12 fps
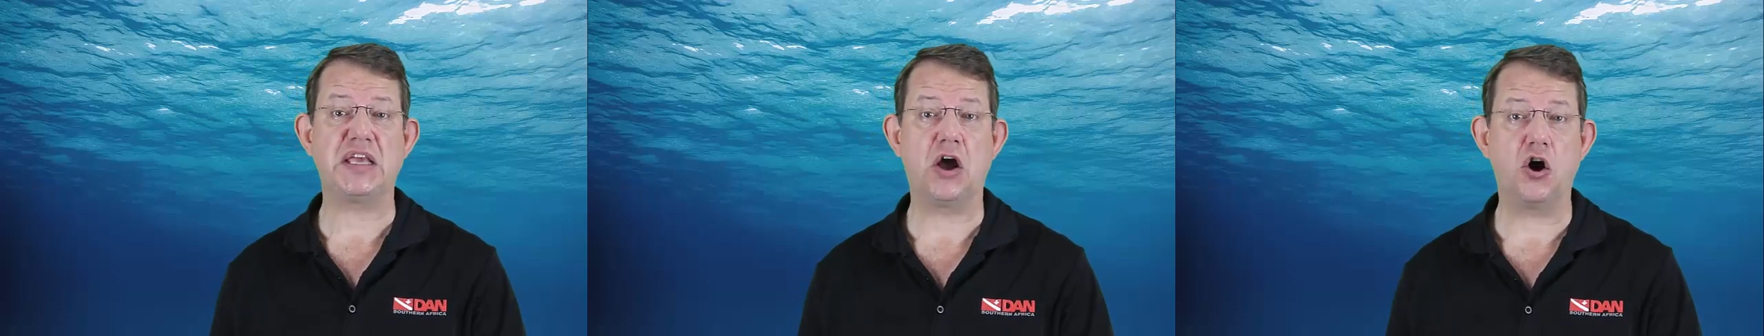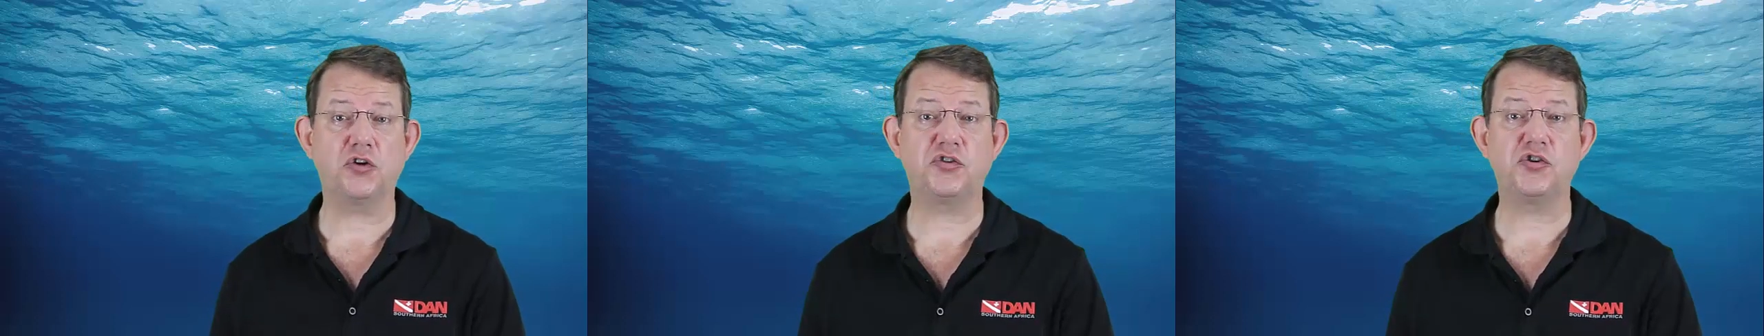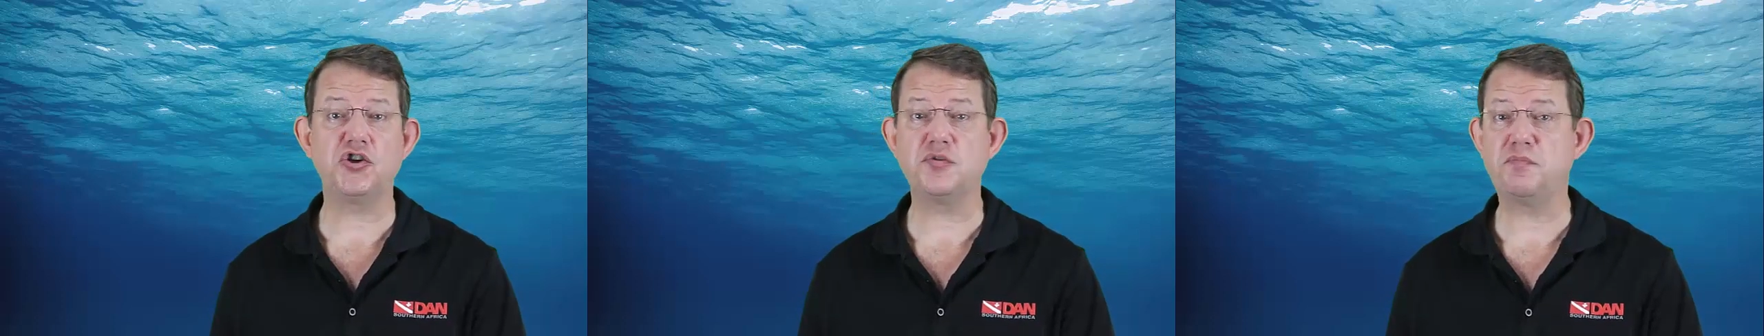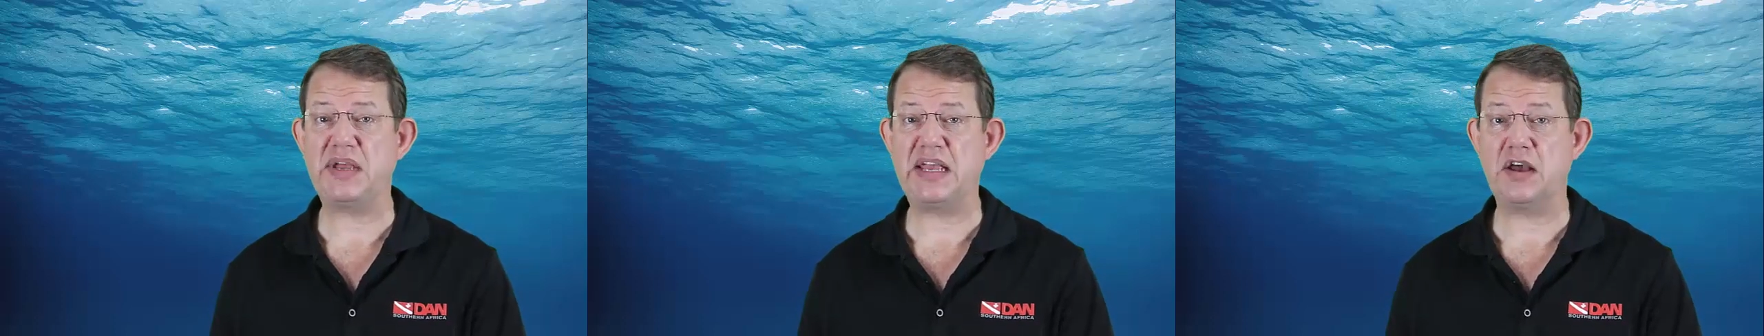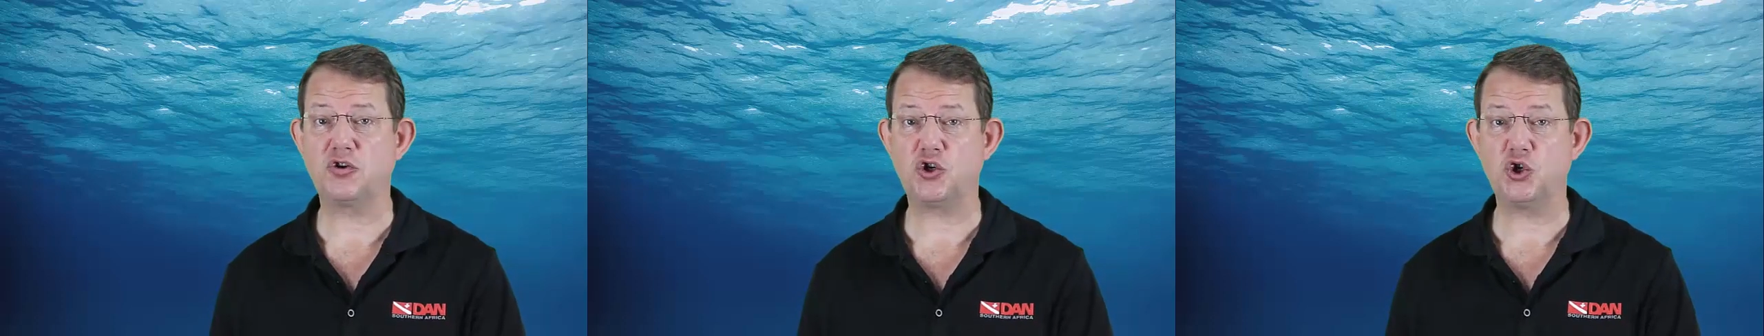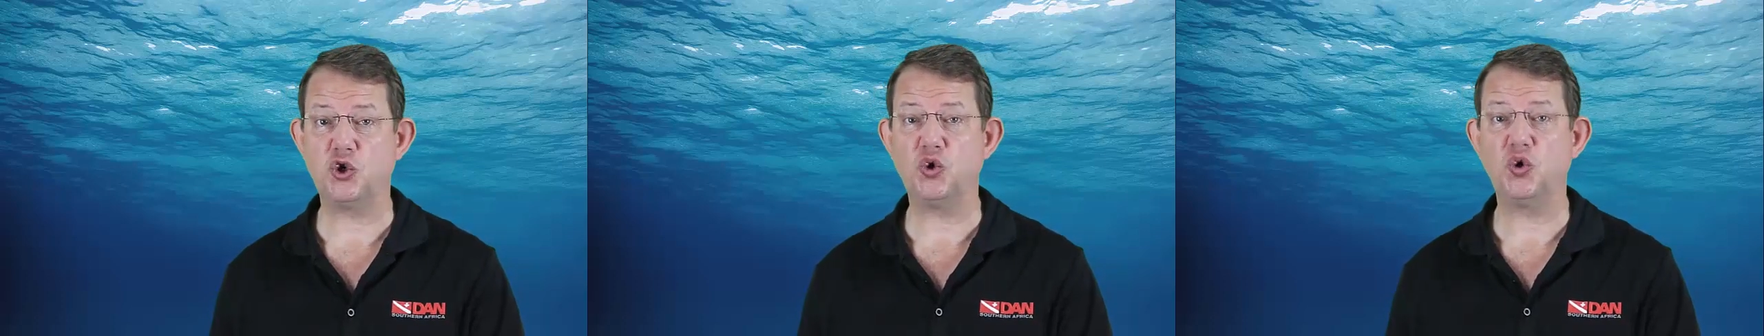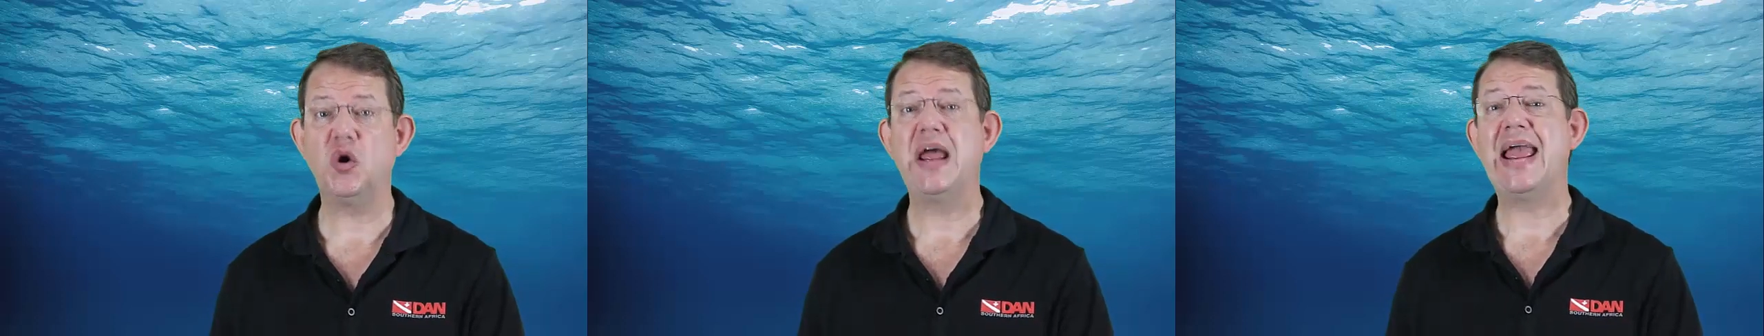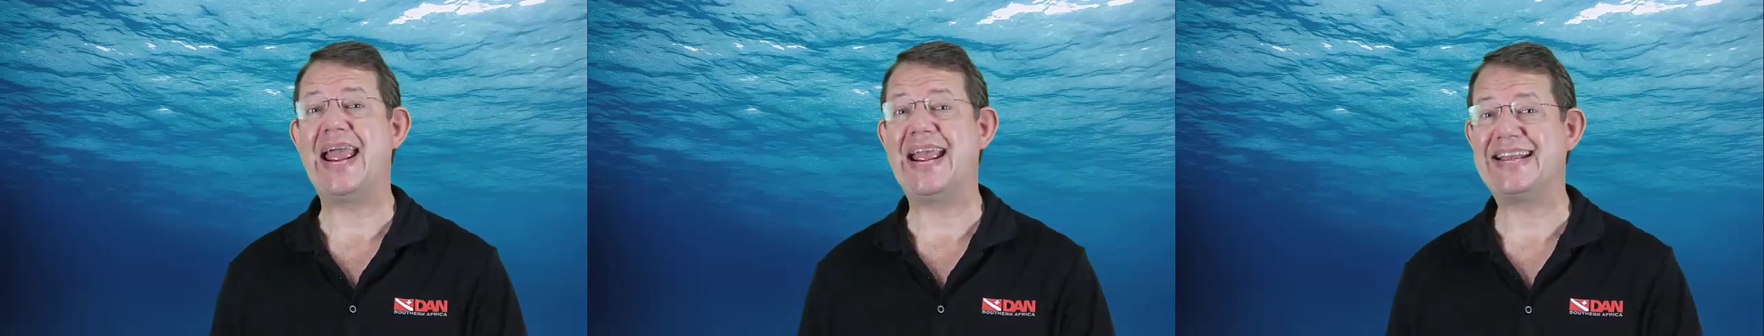oxygen PO2
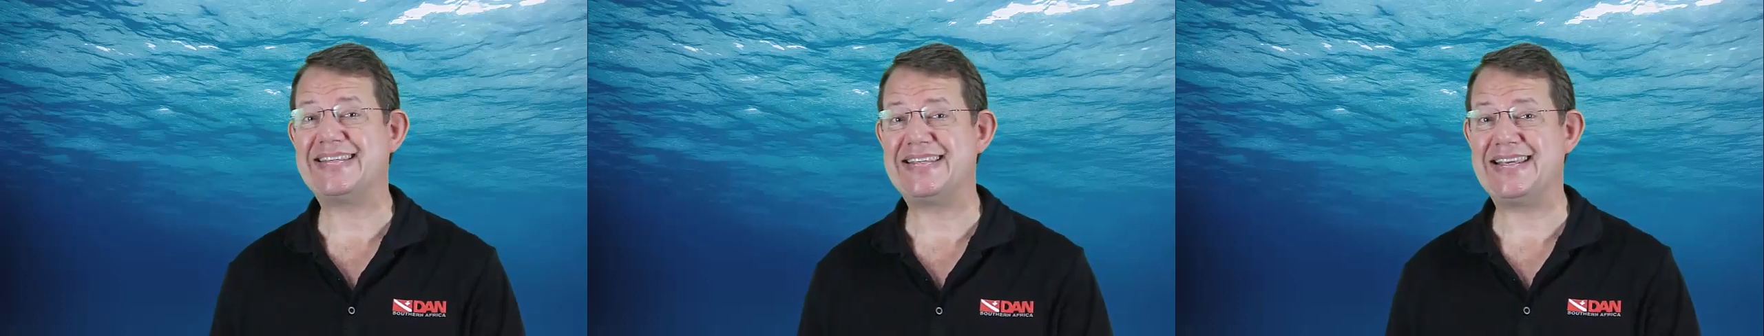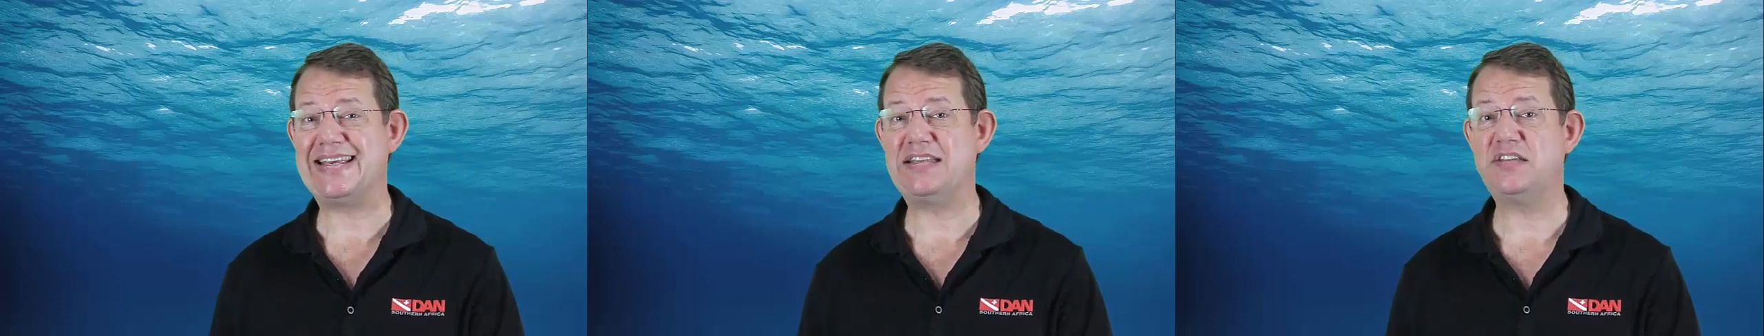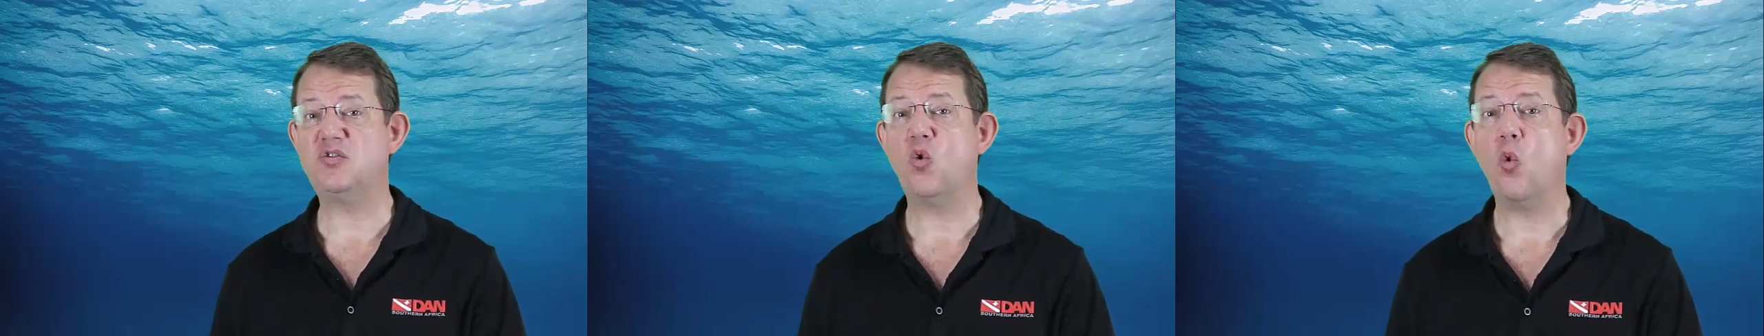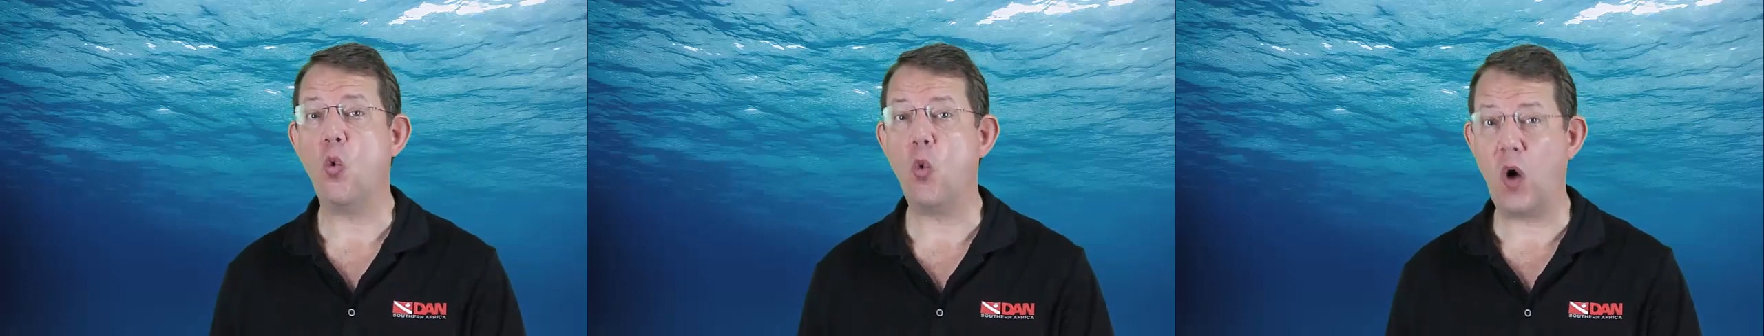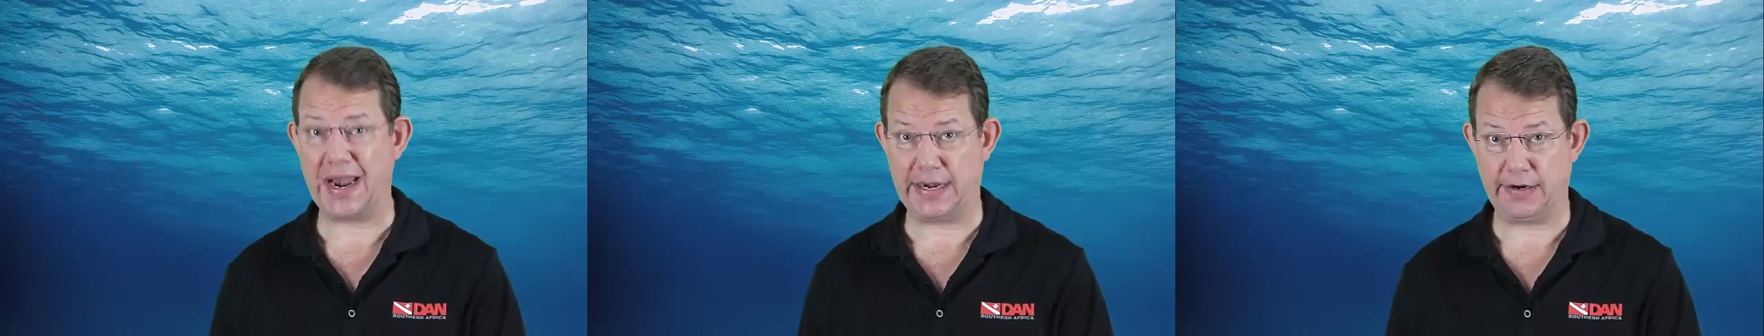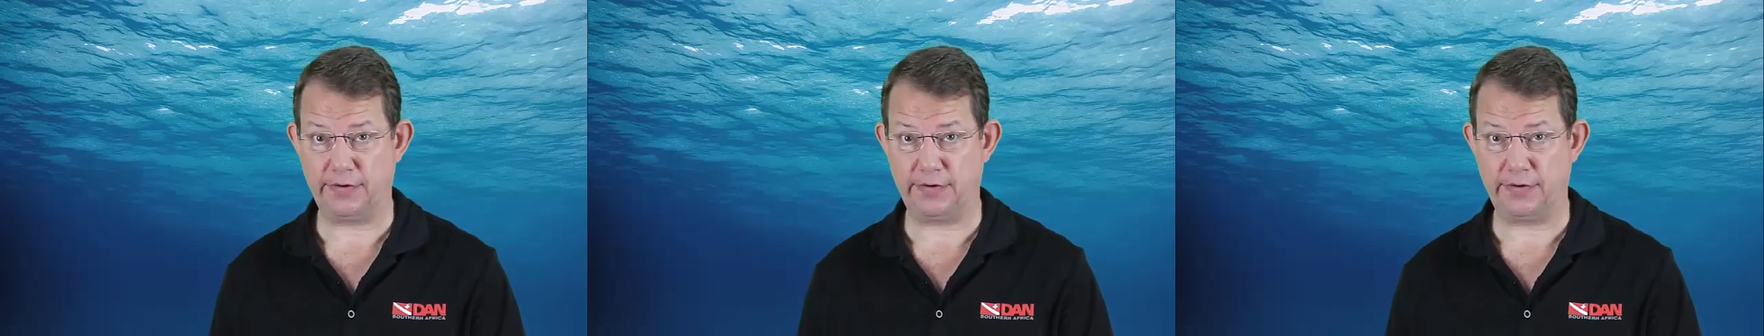exceeds 1.